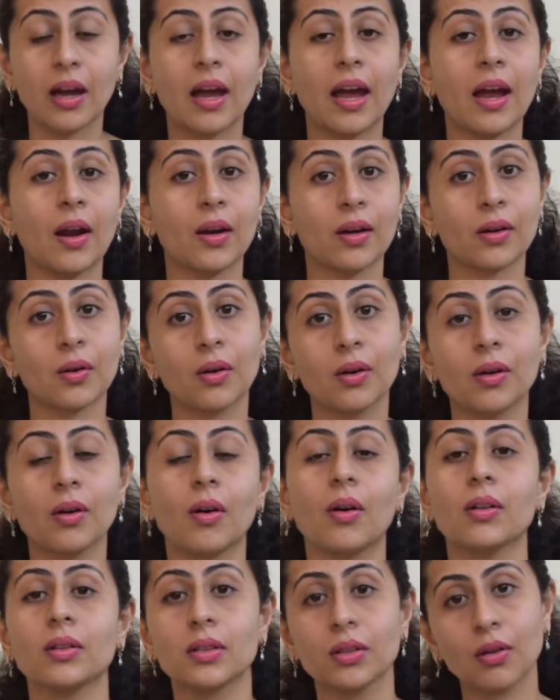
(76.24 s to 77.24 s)
And
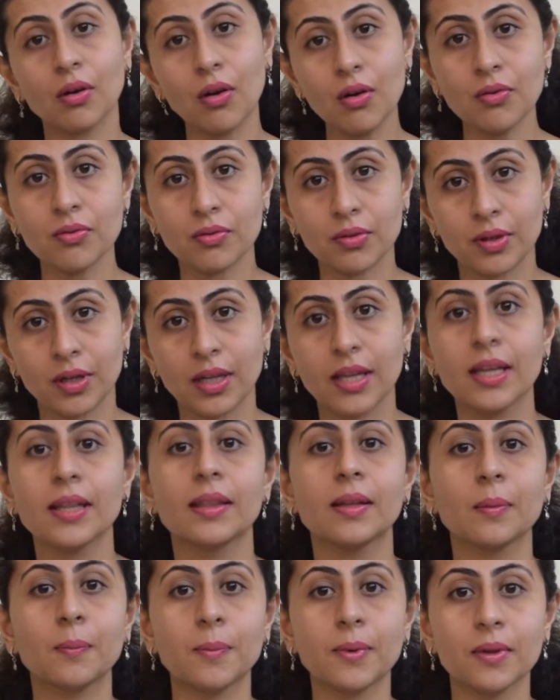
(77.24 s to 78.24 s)
on the contrary,
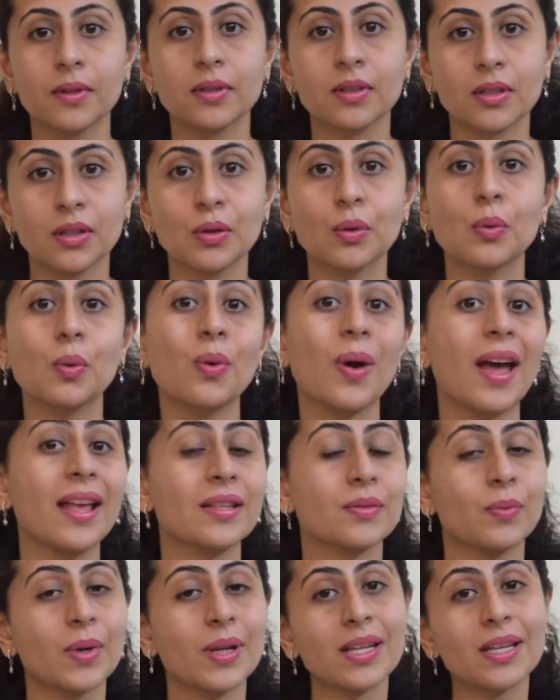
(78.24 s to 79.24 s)
the person who
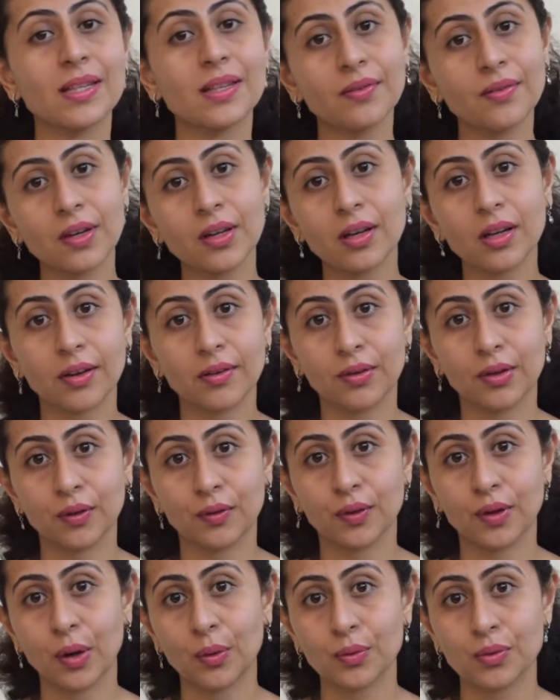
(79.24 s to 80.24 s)
has very severe level
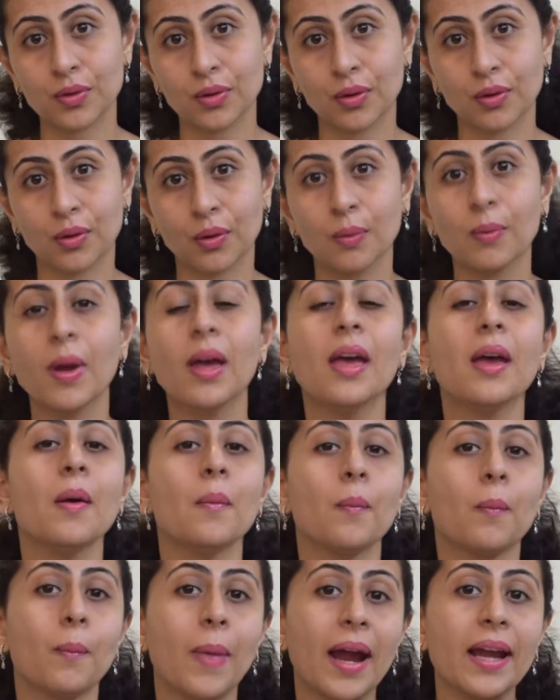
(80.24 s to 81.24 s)
of Down syndrome
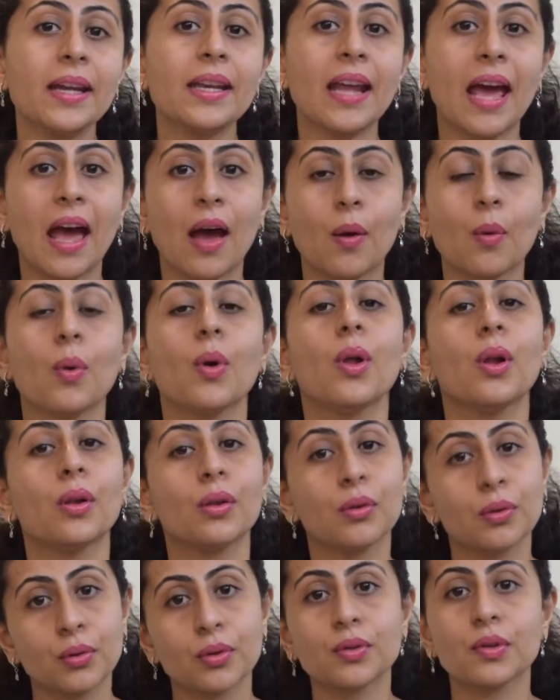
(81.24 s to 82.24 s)
might have
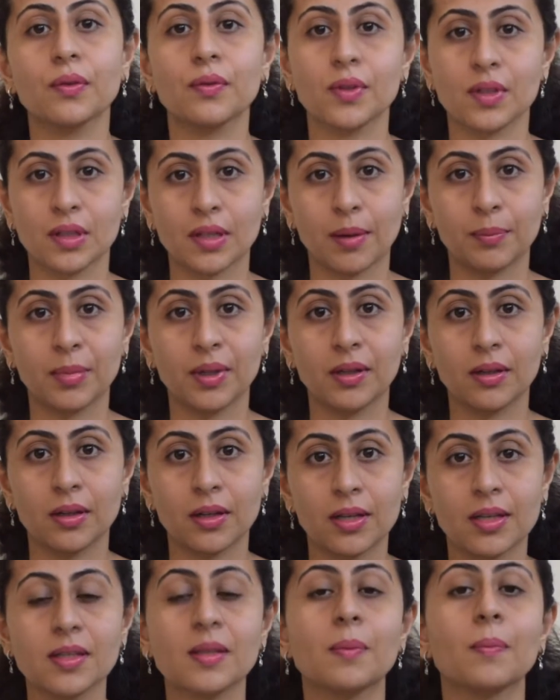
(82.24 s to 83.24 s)
loads of
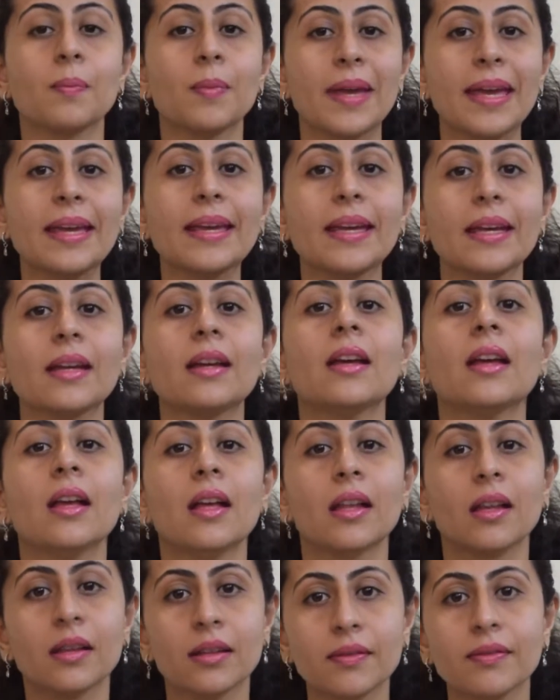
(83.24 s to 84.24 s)
disabilities, making
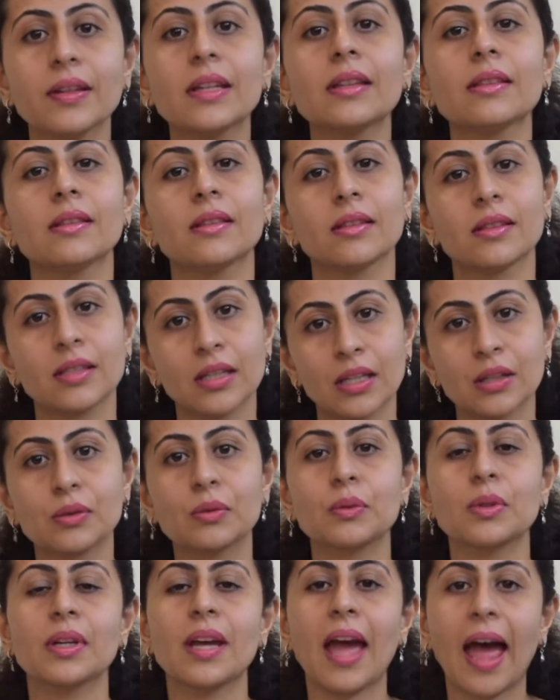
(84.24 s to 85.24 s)
living the
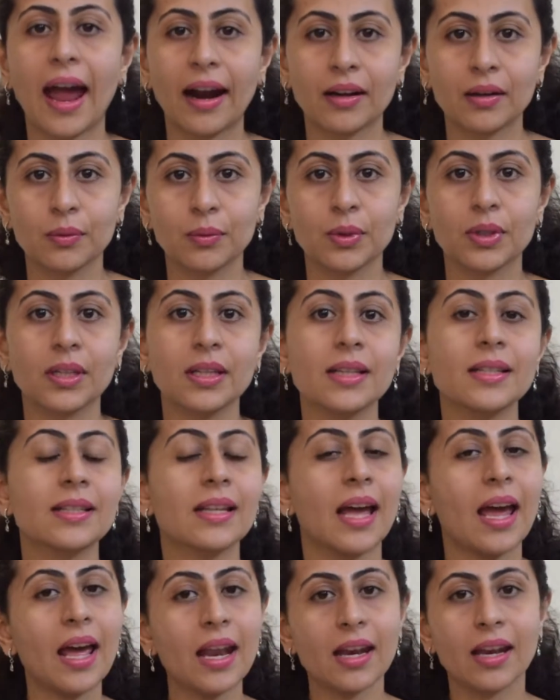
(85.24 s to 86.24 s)
day-to-day activities
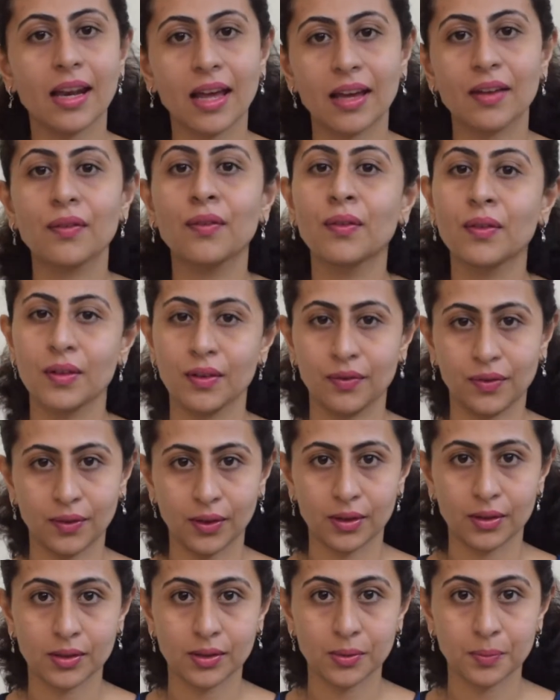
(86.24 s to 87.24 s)
and life difficult.